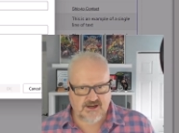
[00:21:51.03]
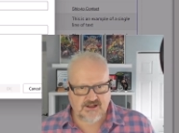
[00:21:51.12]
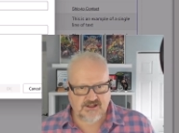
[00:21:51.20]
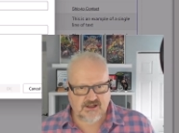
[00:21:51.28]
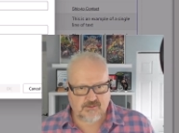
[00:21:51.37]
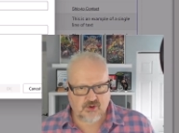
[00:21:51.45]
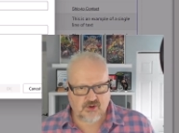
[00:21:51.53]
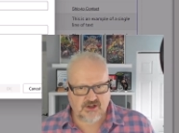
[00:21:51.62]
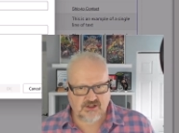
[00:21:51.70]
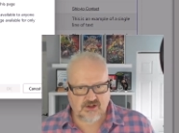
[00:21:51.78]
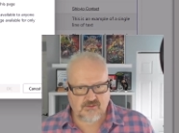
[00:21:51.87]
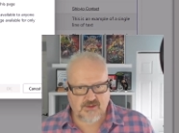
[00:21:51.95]
I'm going
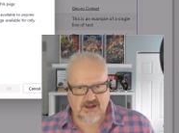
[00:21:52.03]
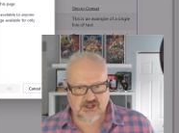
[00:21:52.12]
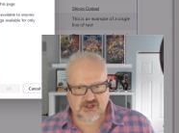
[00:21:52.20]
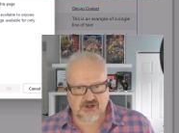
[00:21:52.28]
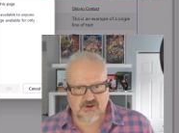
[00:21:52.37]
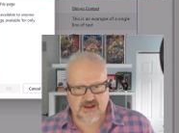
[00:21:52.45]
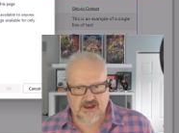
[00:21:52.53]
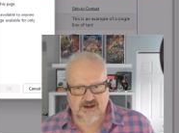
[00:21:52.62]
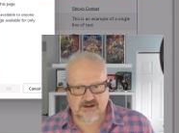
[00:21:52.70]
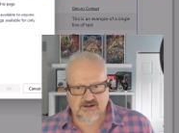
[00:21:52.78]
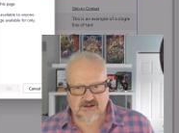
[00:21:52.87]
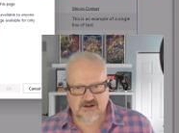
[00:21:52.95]
to make sure that
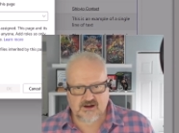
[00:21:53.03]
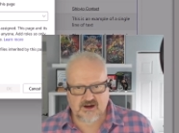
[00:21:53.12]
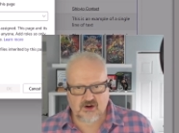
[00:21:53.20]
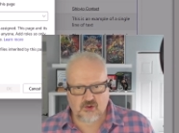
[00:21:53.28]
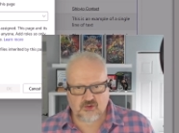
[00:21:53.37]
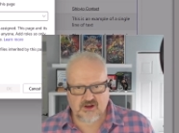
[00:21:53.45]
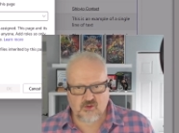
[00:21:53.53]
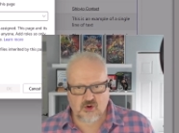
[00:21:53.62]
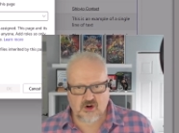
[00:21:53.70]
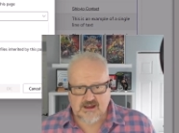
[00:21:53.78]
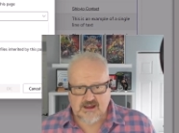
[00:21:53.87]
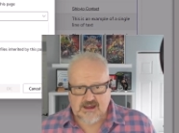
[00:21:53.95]
I only
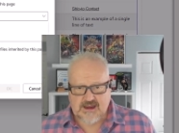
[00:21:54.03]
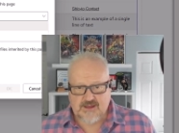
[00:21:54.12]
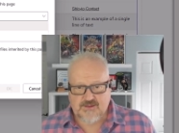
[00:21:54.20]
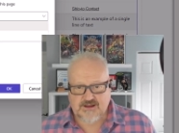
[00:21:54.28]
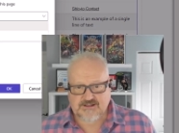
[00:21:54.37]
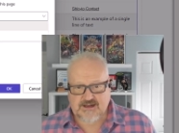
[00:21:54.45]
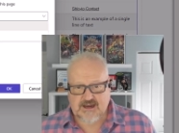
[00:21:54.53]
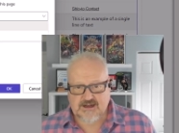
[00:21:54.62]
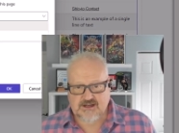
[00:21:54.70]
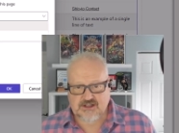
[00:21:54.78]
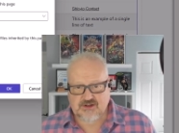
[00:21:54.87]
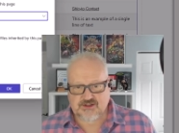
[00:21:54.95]
want
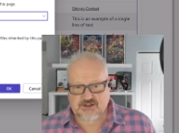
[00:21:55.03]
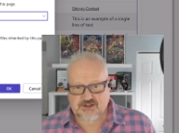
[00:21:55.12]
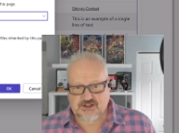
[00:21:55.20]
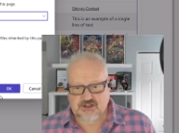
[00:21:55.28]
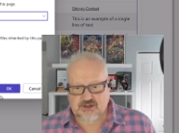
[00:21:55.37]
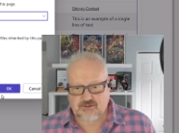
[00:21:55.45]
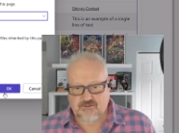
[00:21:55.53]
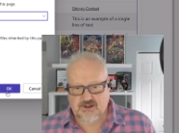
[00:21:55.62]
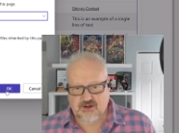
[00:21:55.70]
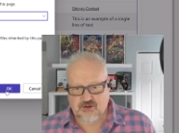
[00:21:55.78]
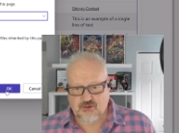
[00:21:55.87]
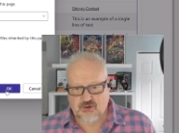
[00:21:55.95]
authenticated users to view